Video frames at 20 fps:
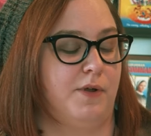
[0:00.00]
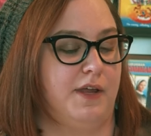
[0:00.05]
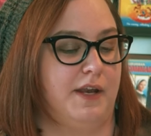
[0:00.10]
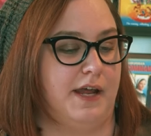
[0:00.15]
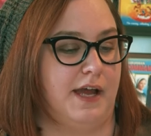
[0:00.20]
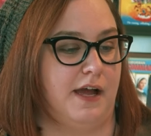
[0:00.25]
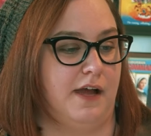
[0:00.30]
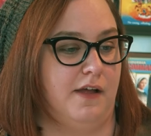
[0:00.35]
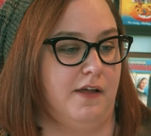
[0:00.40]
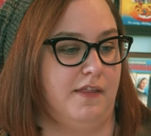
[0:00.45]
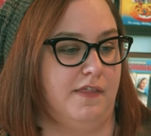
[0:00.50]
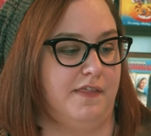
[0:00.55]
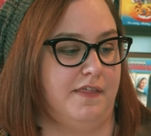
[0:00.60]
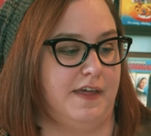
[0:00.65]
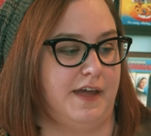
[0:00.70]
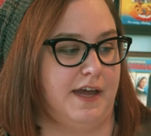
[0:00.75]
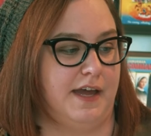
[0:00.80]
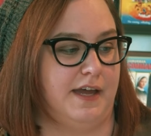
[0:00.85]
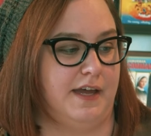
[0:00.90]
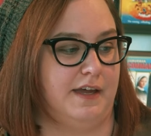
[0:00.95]
point out
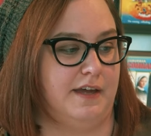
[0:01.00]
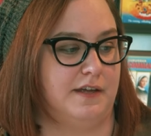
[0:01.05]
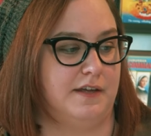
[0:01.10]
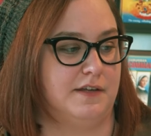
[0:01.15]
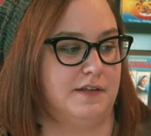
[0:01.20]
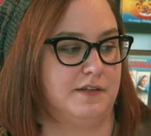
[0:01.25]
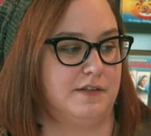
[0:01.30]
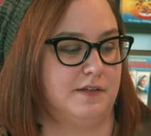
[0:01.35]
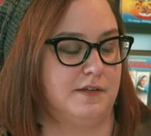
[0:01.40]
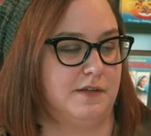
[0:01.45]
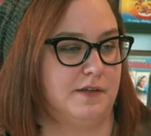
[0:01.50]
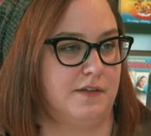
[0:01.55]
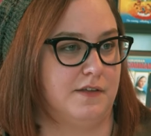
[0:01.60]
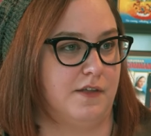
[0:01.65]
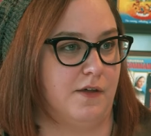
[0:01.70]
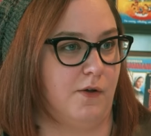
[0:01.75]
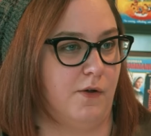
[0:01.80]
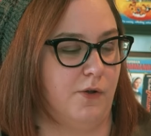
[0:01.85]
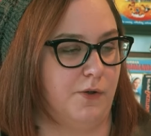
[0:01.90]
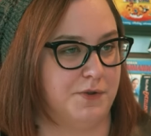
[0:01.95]
that
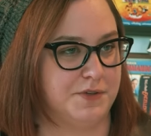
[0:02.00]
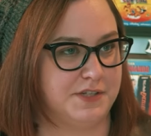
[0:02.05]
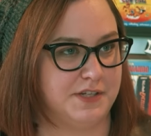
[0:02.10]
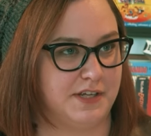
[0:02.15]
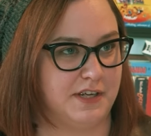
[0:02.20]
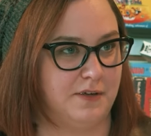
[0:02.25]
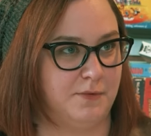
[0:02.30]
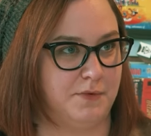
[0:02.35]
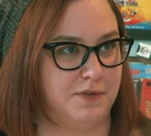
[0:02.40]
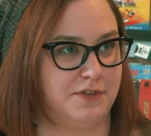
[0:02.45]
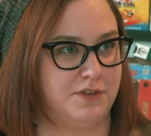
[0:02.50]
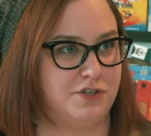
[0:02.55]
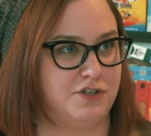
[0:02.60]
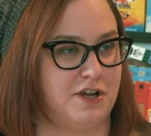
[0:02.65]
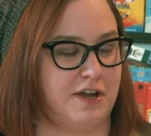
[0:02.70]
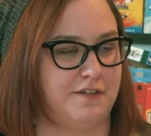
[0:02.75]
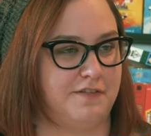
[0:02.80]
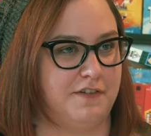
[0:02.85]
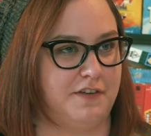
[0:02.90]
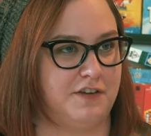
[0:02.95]
the whole scene with
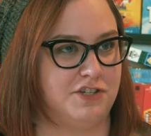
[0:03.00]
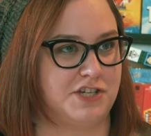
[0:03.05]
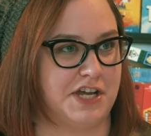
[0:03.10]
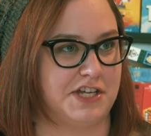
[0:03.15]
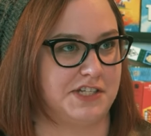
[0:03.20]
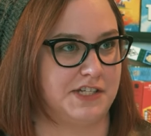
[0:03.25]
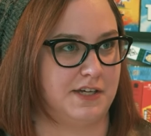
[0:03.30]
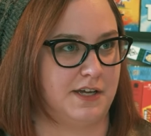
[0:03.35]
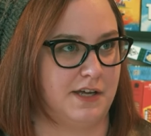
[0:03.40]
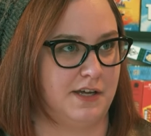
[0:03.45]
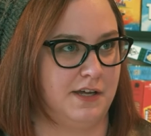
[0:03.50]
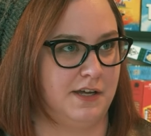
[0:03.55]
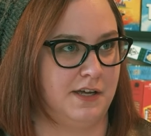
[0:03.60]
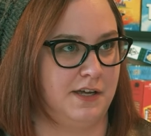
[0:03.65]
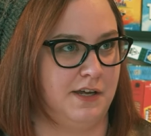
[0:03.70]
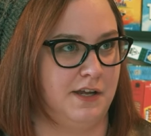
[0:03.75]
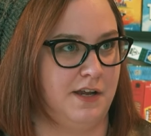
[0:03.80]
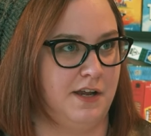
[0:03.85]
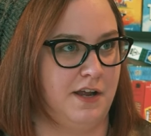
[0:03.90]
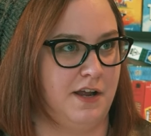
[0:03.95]
Jeff and Jessica
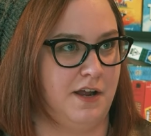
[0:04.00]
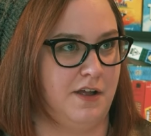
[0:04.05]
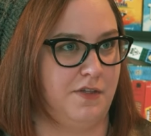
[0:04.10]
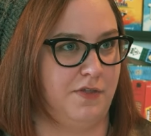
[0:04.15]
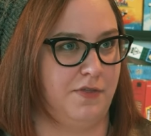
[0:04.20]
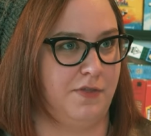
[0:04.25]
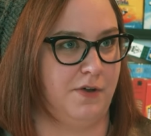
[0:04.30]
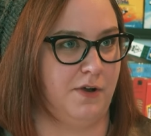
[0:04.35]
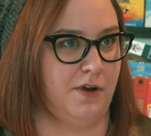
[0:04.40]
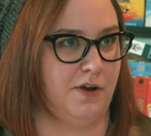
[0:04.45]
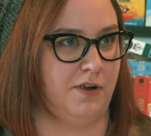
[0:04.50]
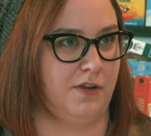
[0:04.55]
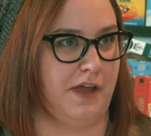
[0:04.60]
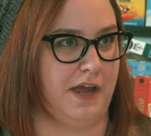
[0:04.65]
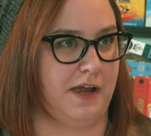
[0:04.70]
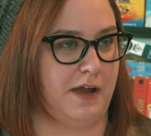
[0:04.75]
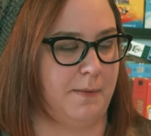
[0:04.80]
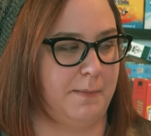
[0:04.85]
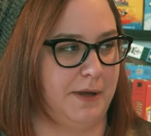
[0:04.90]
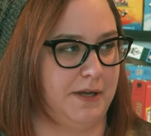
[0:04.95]
they're
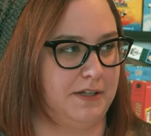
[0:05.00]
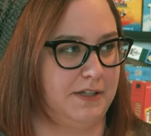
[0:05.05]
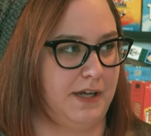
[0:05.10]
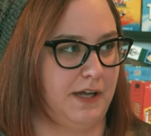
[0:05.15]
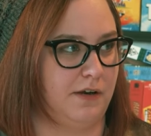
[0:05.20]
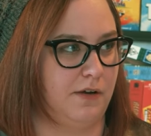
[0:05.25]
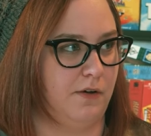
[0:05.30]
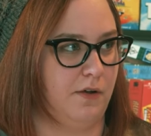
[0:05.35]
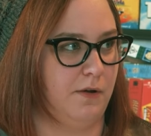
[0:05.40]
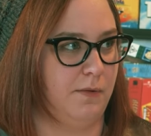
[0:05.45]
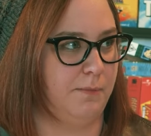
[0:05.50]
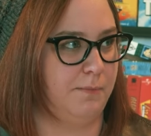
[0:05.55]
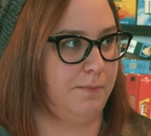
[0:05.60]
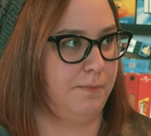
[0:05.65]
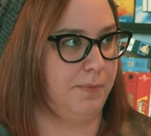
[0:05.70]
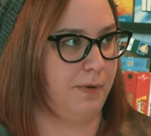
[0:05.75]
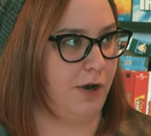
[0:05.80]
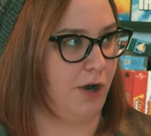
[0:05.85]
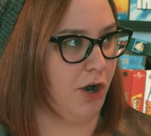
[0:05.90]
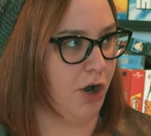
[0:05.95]
like about to get it on,
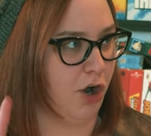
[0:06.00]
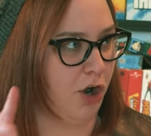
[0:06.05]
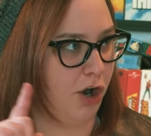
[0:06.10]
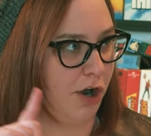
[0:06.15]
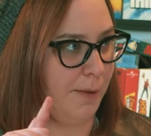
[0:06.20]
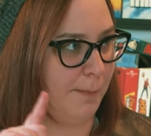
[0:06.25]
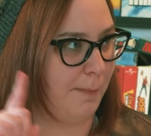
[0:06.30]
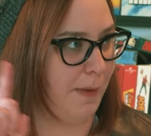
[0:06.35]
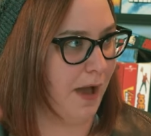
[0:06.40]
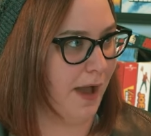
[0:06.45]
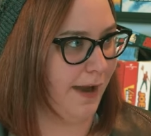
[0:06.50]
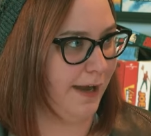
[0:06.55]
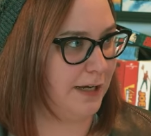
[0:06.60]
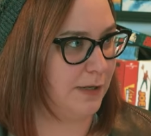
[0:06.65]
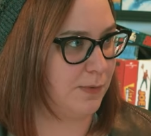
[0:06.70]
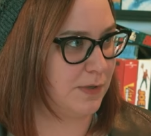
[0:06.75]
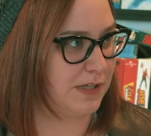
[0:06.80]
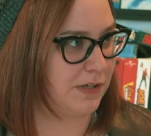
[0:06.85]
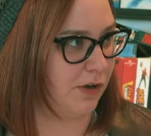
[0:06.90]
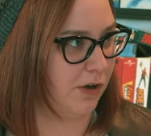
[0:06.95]
but her mind
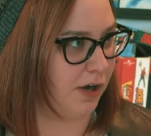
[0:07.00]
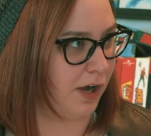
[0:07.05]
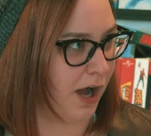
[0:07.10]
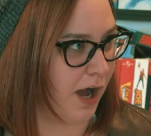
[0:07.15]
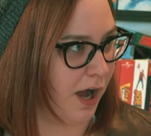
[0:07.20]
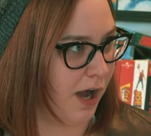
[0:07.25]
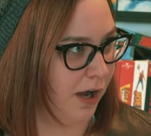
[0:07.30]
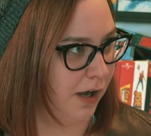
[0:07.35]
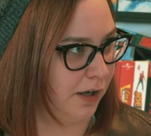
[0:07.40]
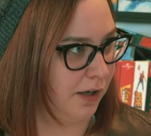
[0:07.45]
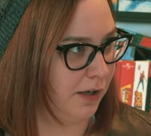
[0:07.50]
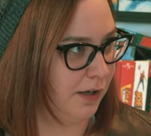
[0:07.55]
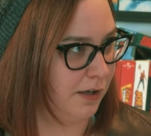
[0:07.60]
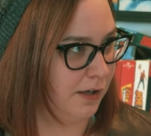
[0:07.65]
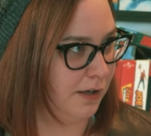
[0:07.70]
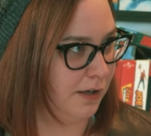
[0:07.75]
was on Kong.